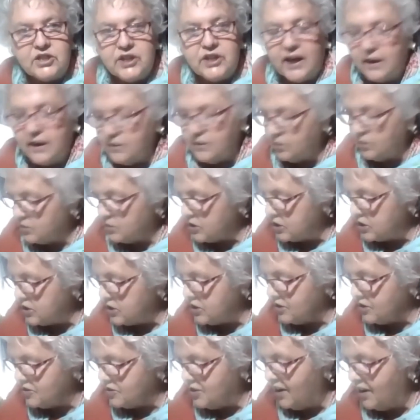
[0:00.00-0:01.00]
yet. We're
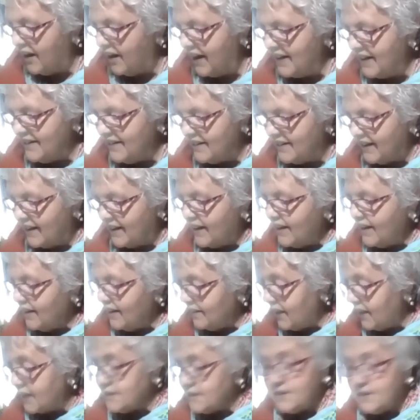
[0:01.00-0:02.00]
still trying to,
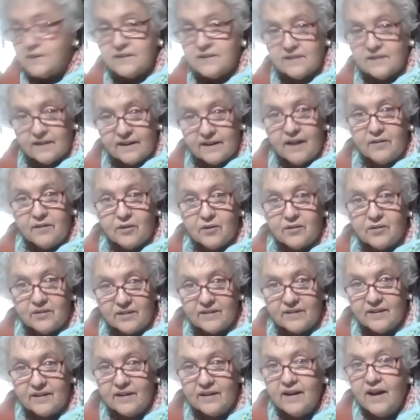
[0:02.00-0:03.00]
that's another
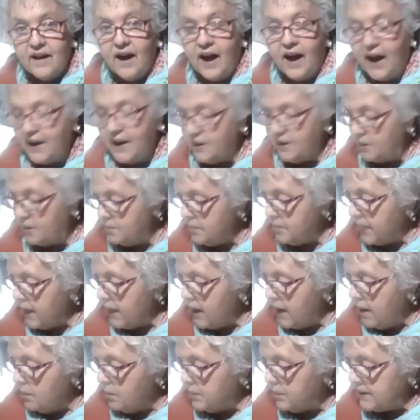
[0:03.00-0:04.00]
item.
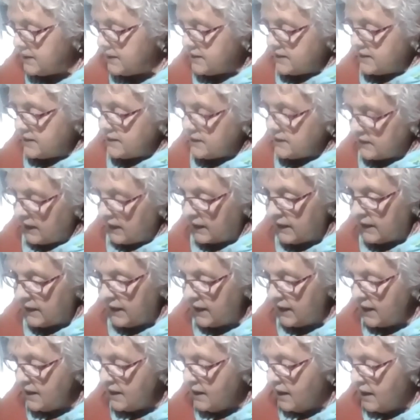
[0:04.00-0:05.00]
But this is
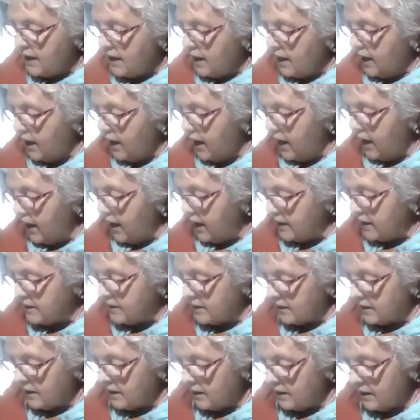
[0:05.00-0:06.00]
Lucky,
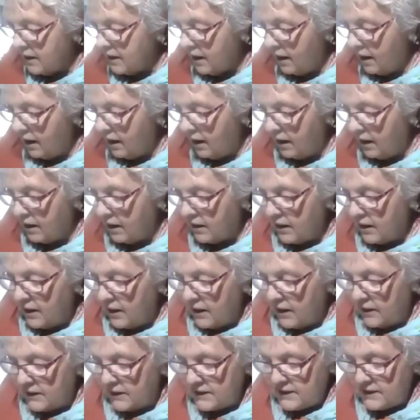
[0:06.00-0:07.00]
and
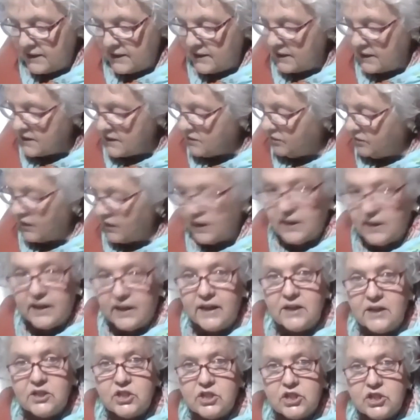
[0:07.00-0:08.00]
this is his
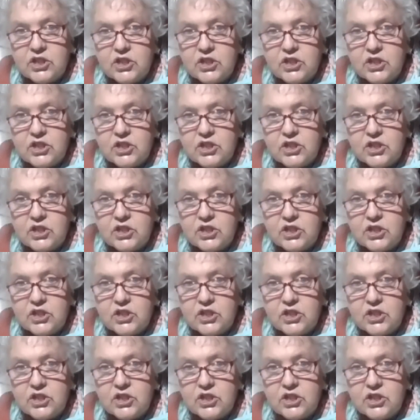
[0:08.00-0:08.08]
village,